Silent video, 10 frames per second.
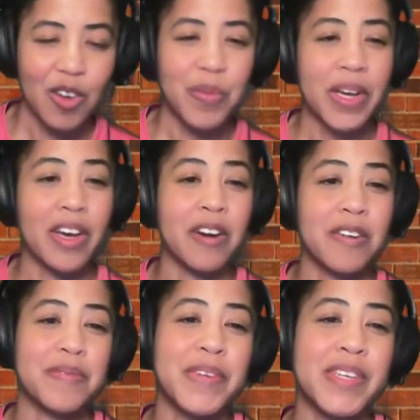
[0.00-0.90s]
But
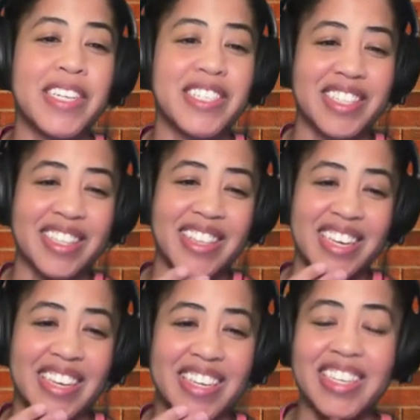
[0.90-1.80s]
here's the
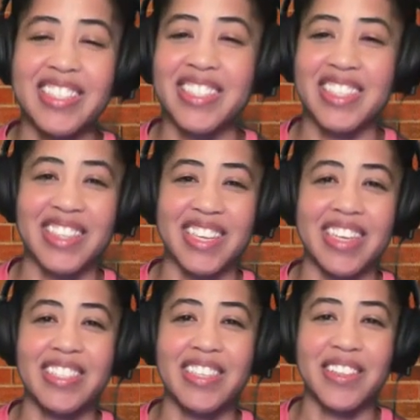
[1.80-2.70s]

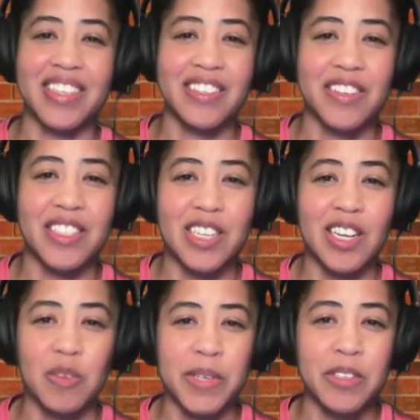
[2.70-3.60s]
thing. So they told us in
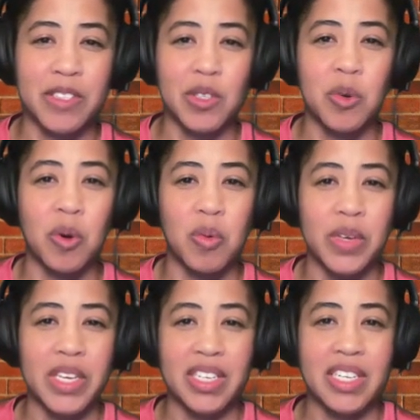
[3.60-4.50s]
elementary school,
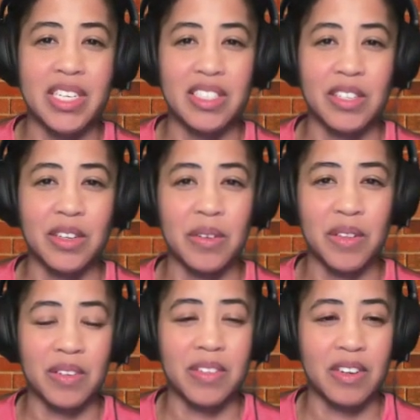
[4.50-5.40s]
we need to
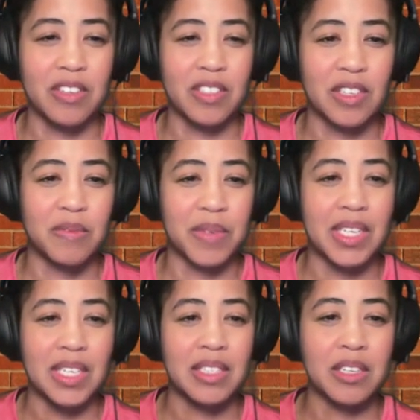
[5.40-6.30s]
learn cursive
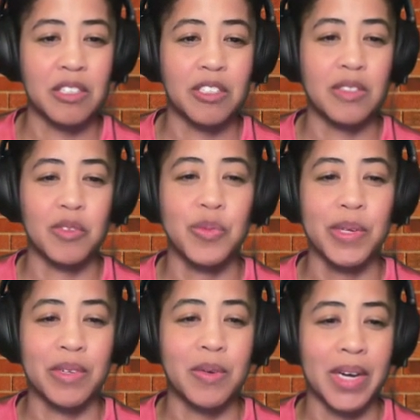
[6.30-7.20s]
because cursive will
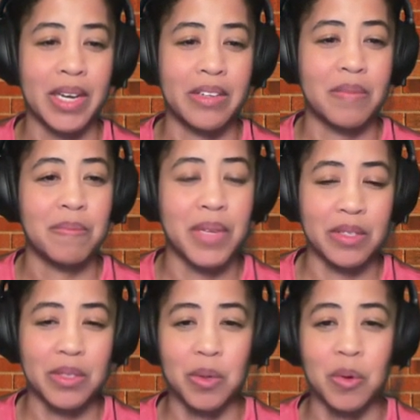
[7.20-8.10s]
be required in
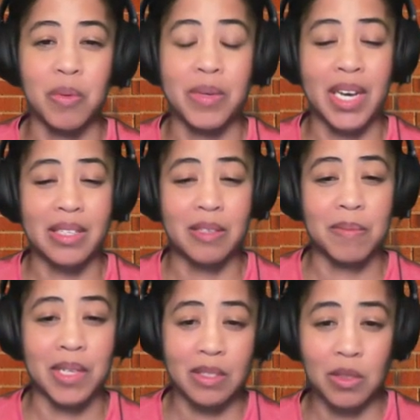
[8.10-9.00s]
middle school. We got to
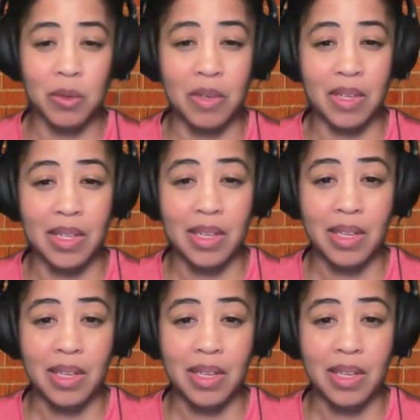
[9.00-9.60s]
middle school.